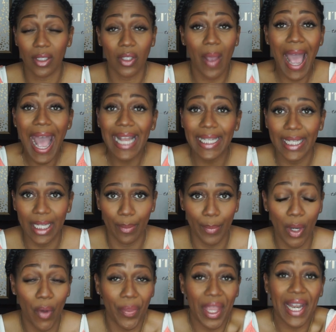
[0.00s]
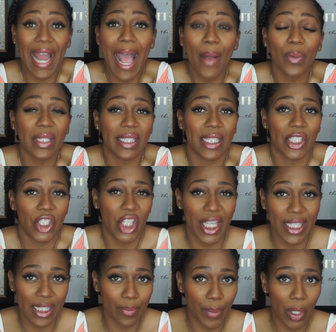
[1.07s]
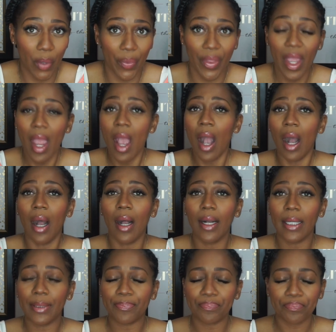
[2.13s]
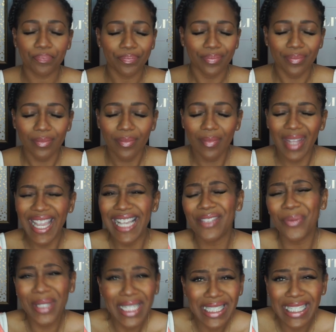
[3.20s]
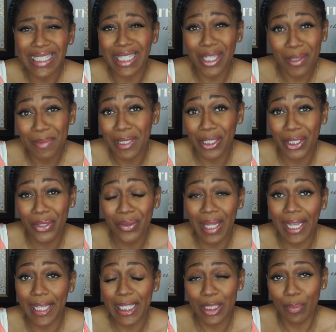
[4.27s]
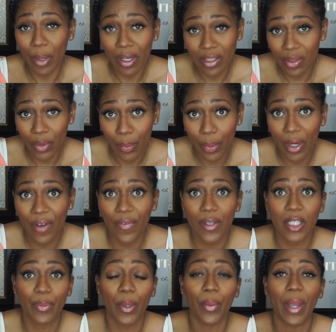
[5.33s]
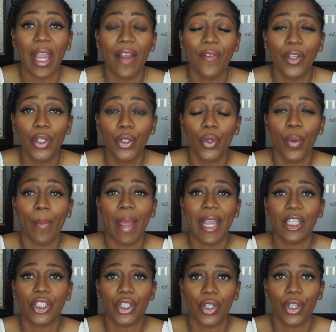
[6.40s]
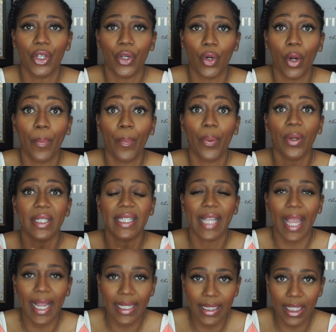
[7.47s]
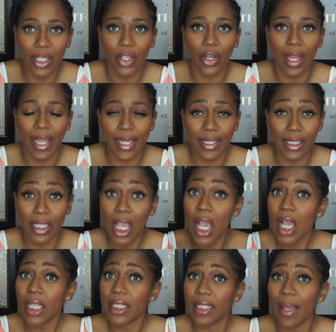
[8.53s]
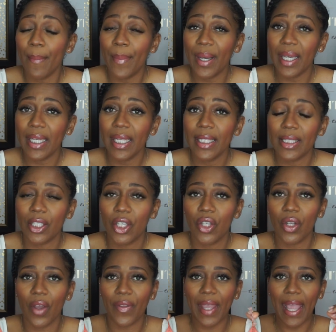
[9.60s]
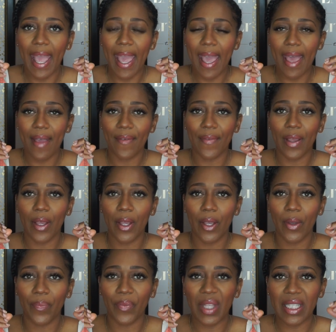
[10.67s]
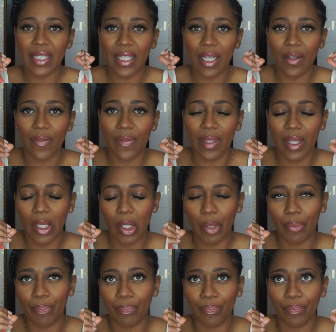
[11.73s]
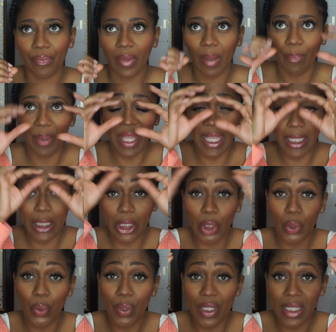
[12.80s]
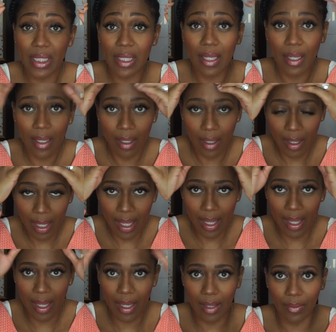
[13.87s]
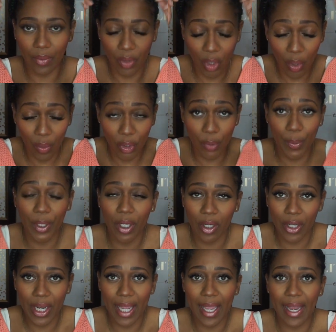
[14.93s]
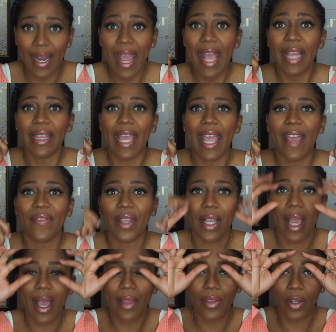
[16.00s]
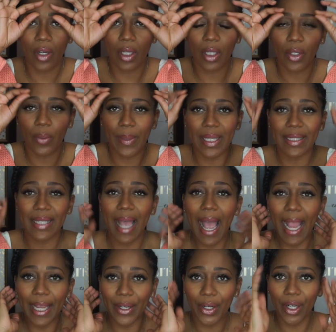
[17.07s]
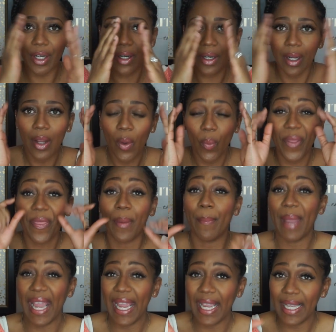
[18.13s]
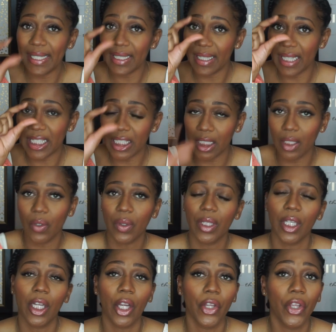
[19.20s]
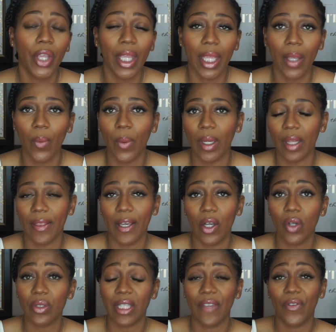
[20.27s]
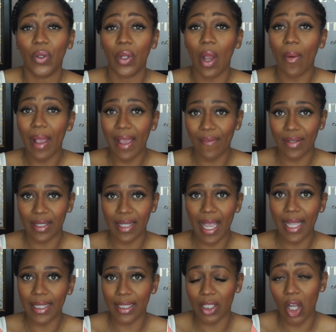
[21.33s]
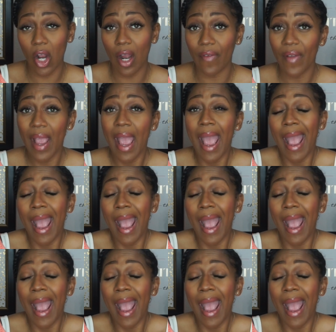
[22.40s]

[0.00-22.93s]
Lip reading: So I did both, and I would suggest both. It's really just up to you, like it's personal preference, but whatever you do, make sure you're protecting your edges. Some bonnets, you know, they have, instead of them being loose, you know, when you put it on your head, they have the kind that are a little bit tighter with the band that's a little thicker. You can get one of those if you don't have a satin scarf.